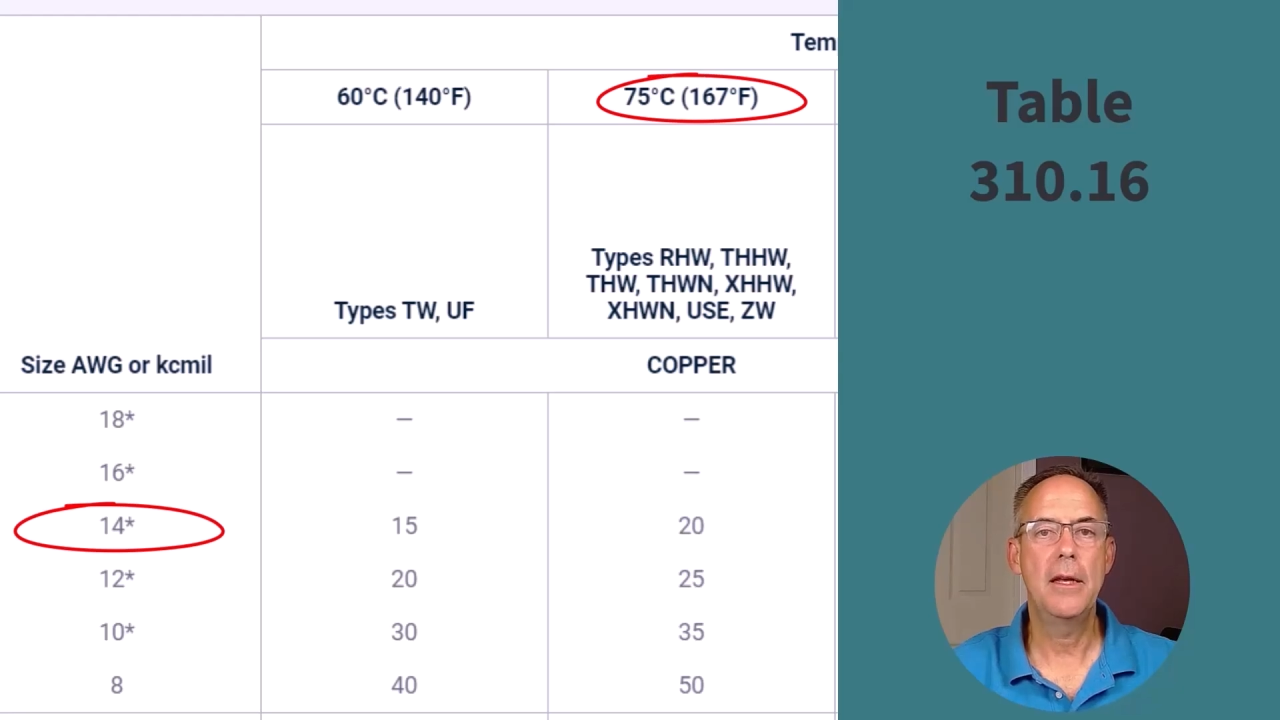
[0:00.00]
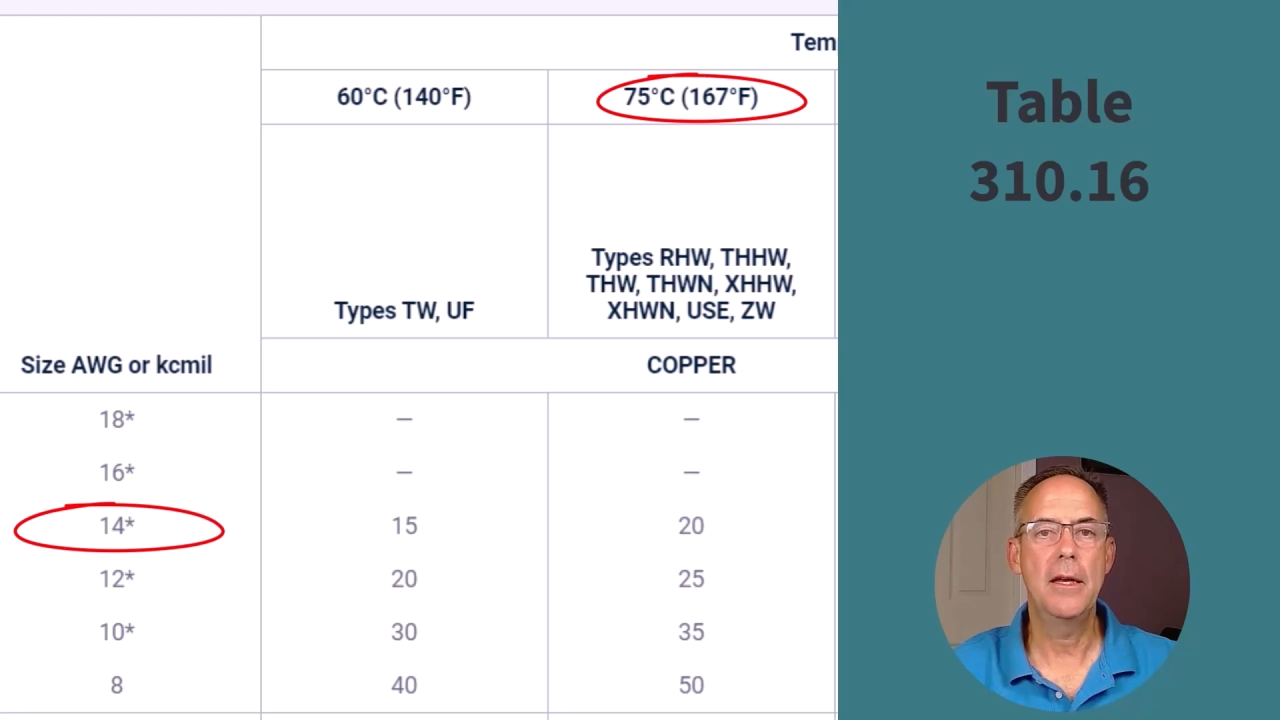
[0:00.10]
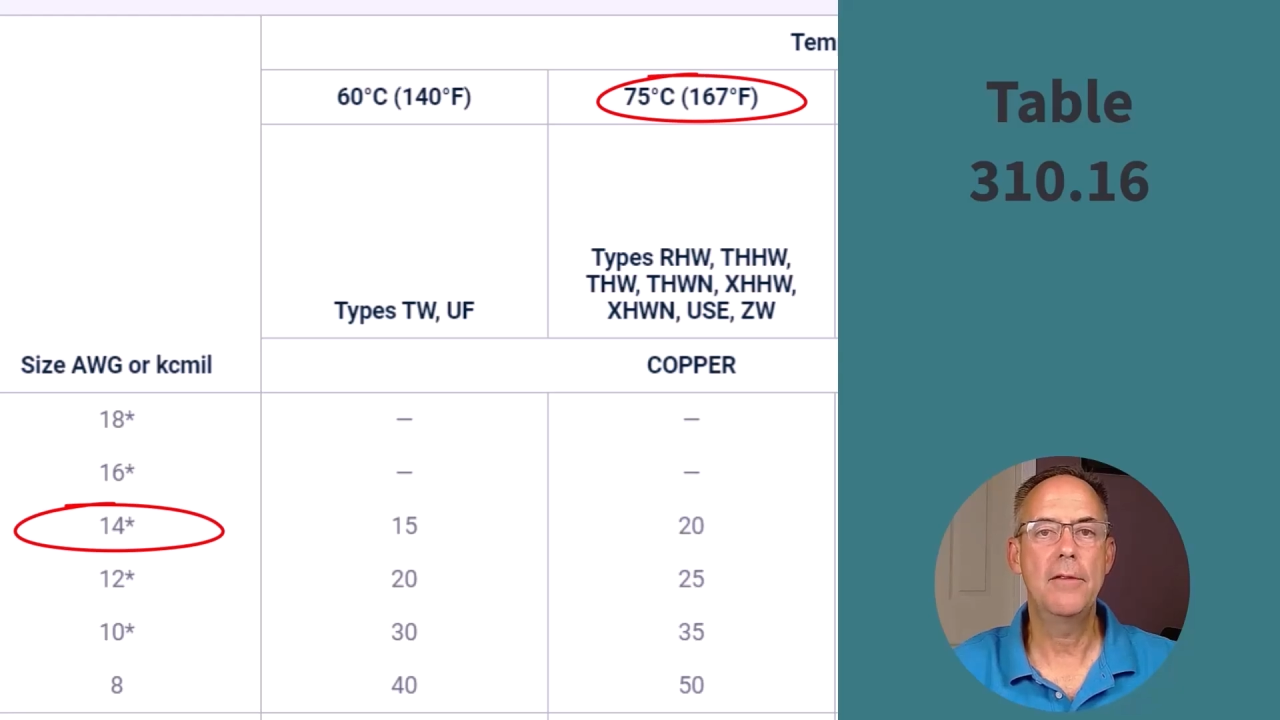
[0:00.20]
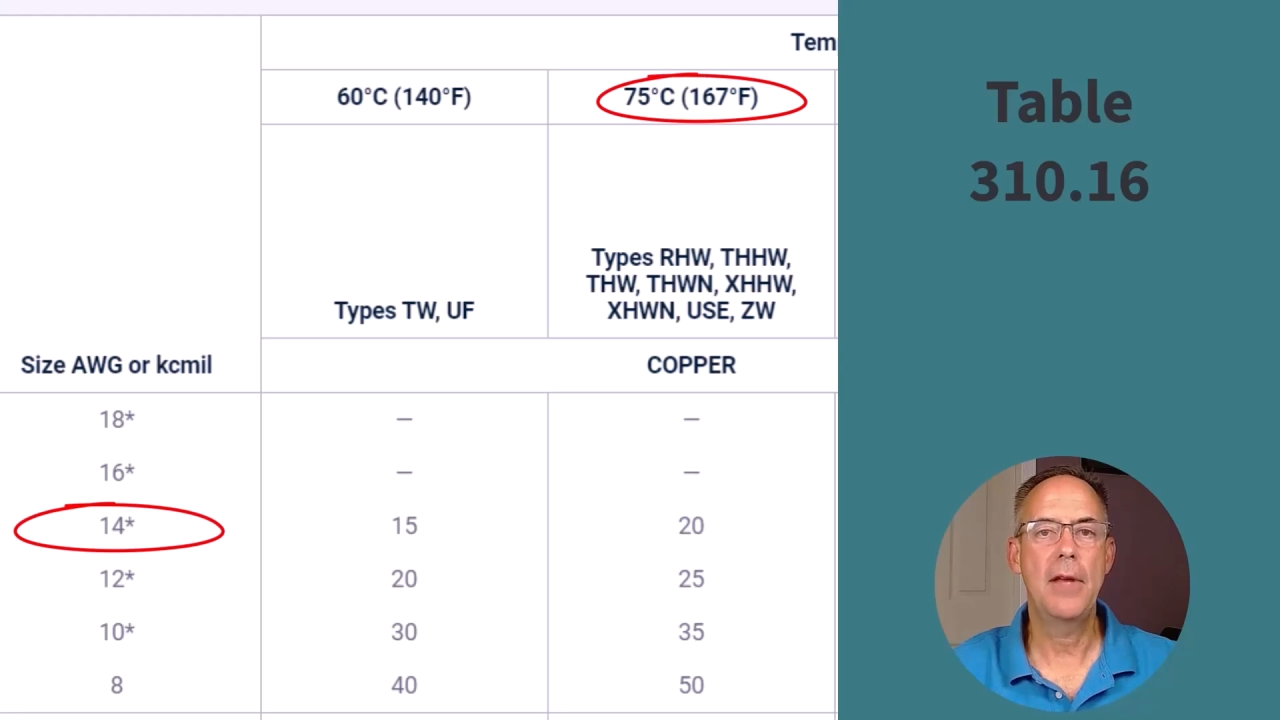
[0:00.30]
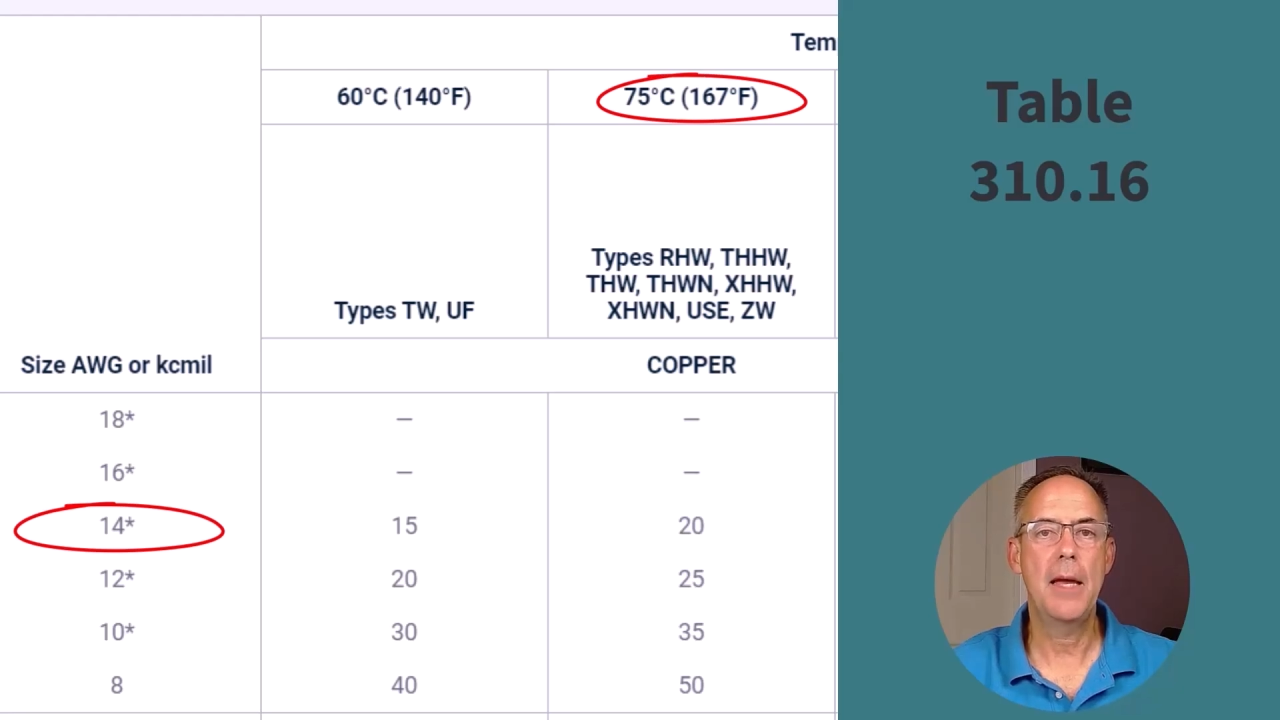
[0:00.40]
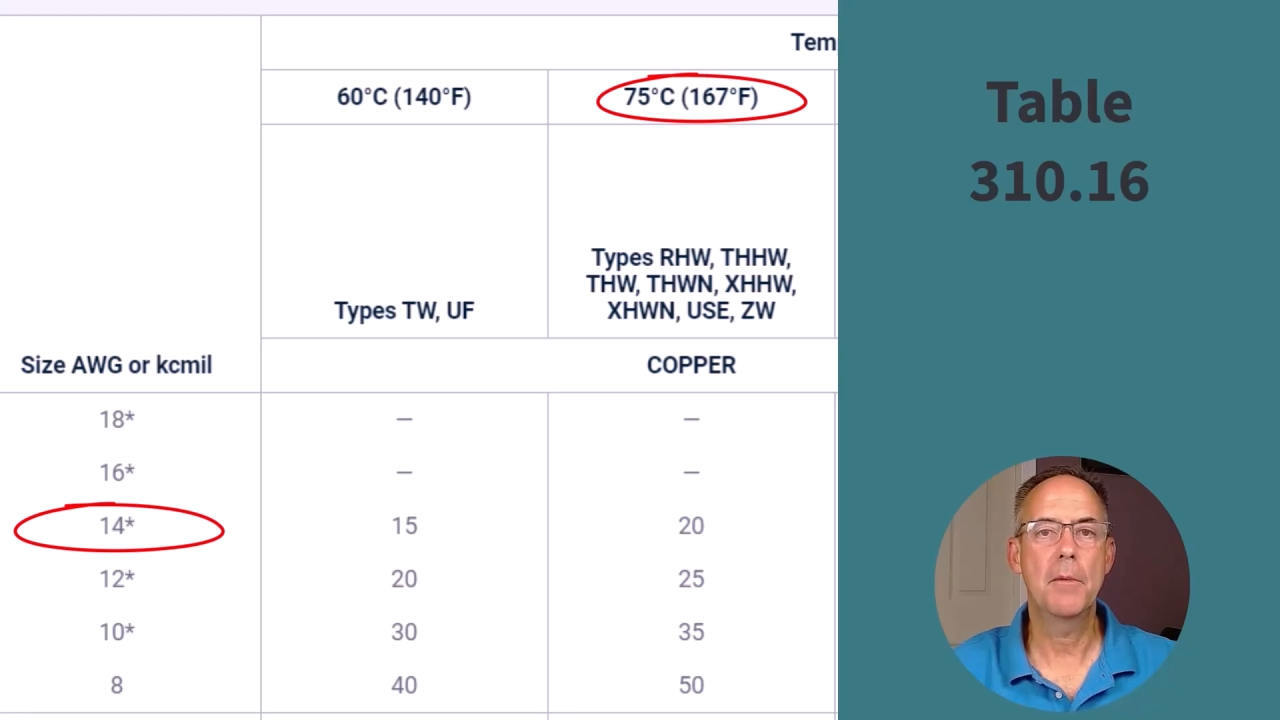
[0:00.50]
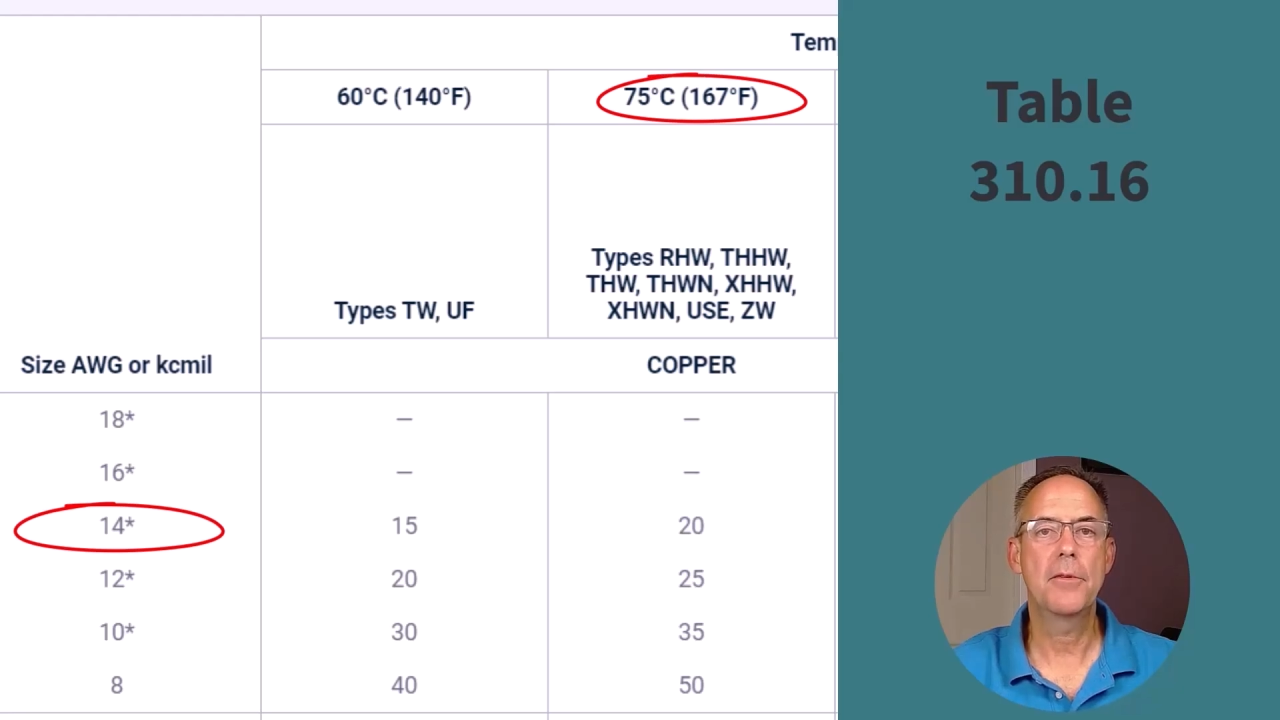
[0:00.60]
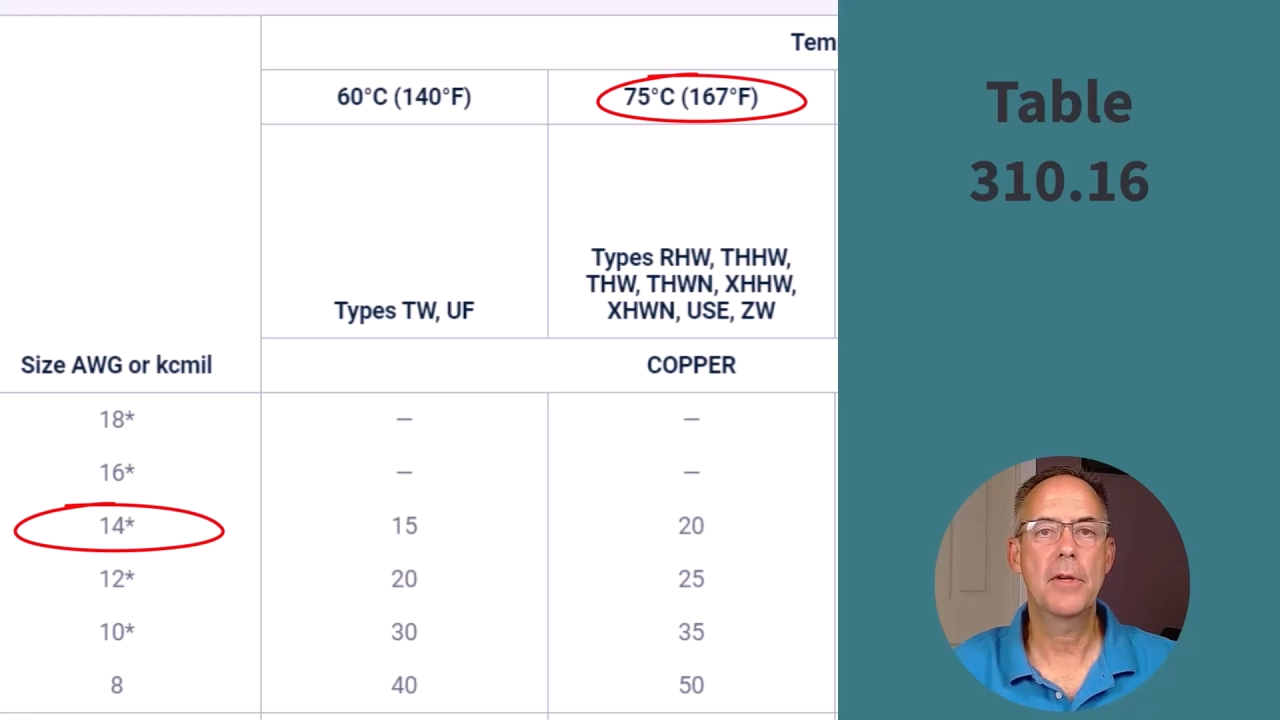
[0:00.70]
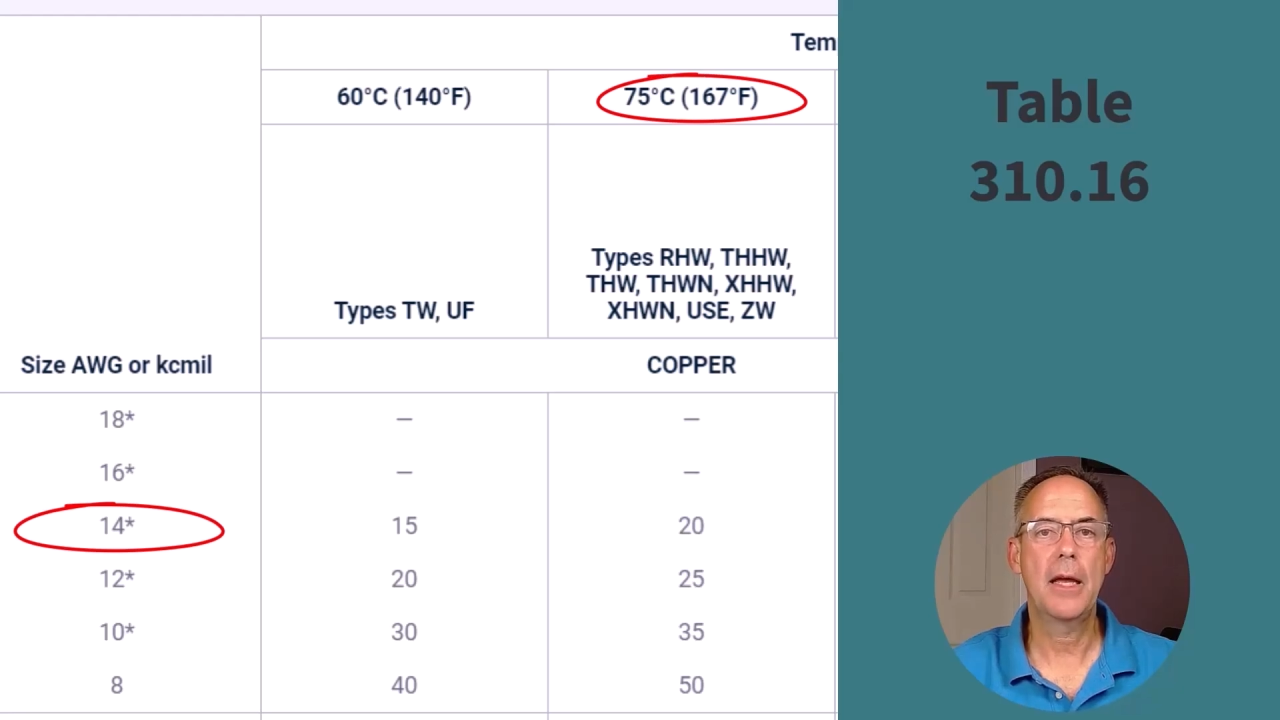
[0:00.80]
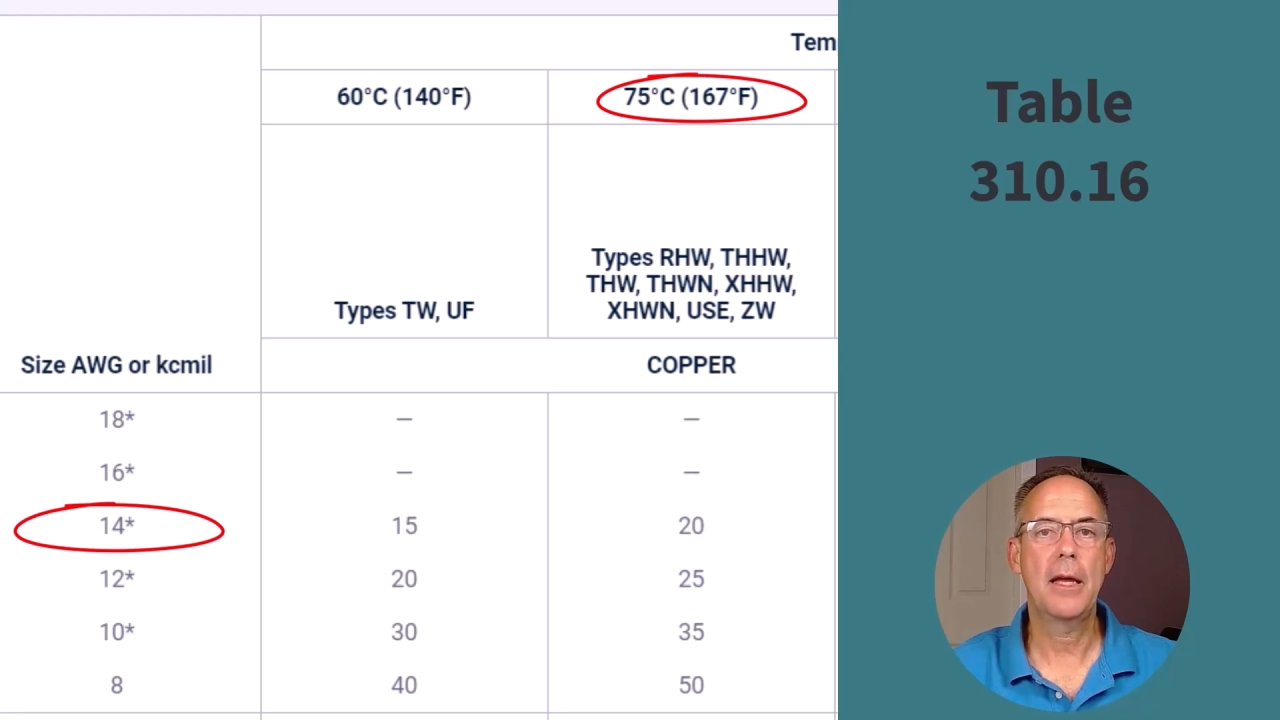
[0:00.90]
is able
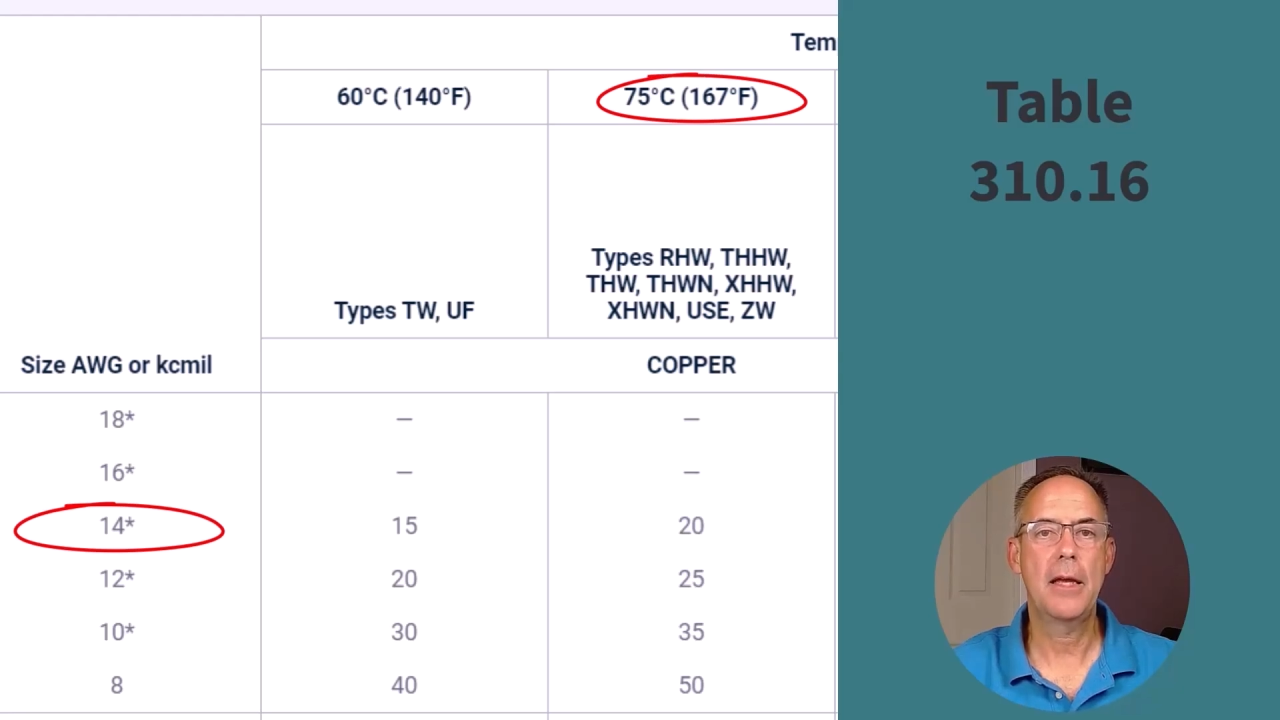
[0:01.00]
to